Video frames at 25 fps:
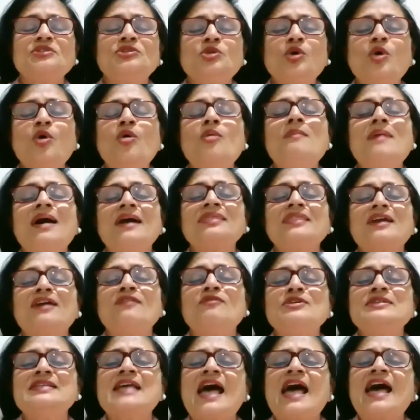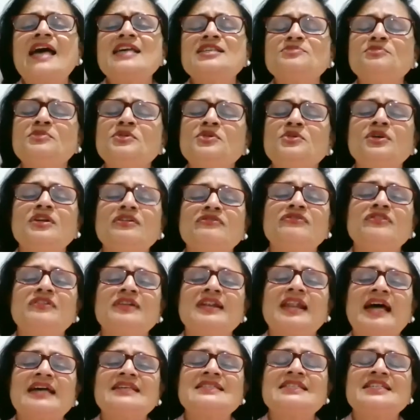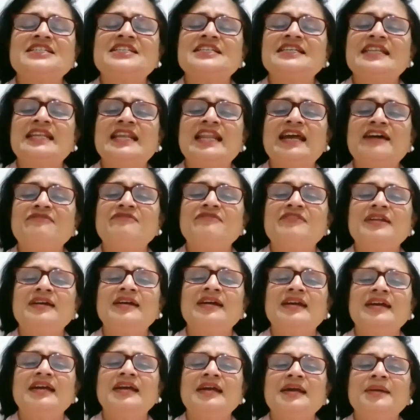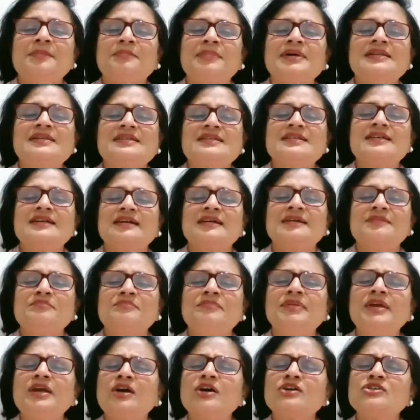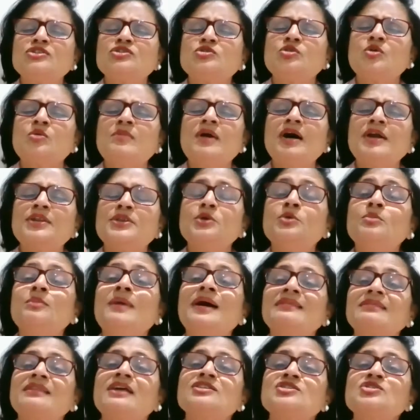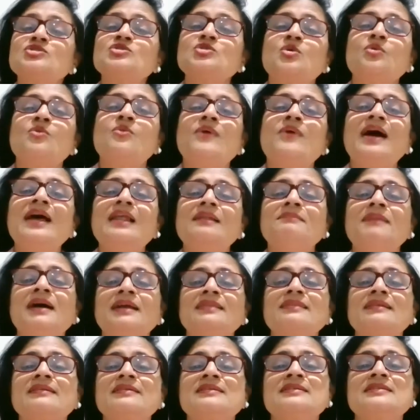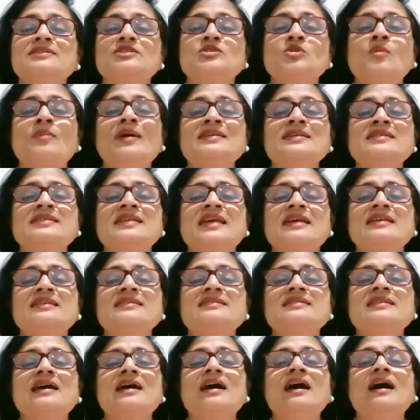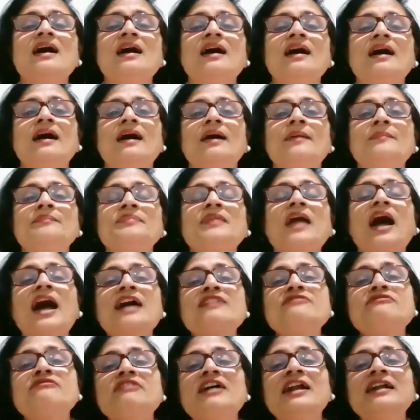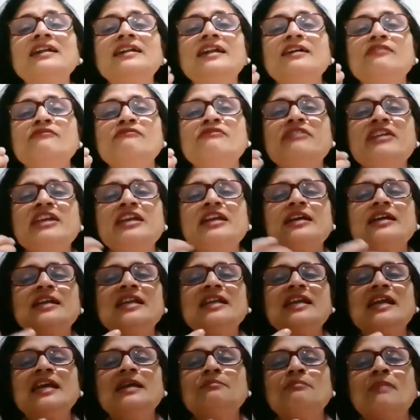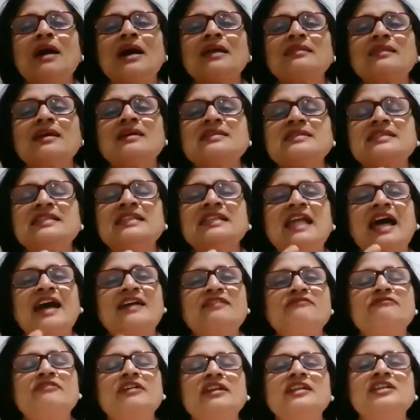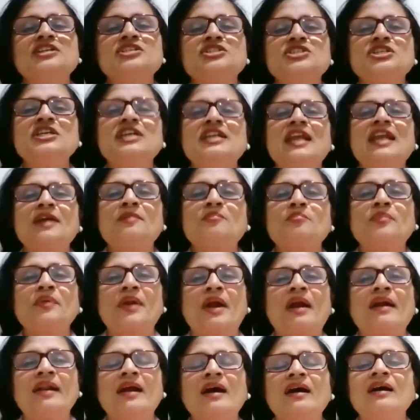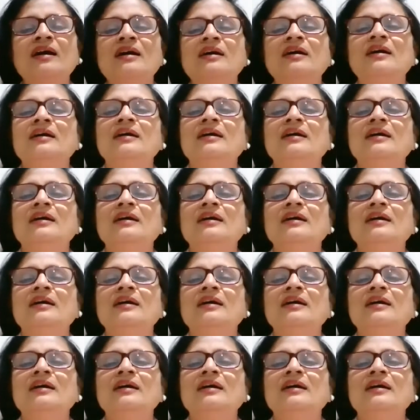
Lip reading: though Mata was as beautiful as she left, but because Soma knew Mata so well, Soma says, I felt a weakening in Mata's life energy, like prana.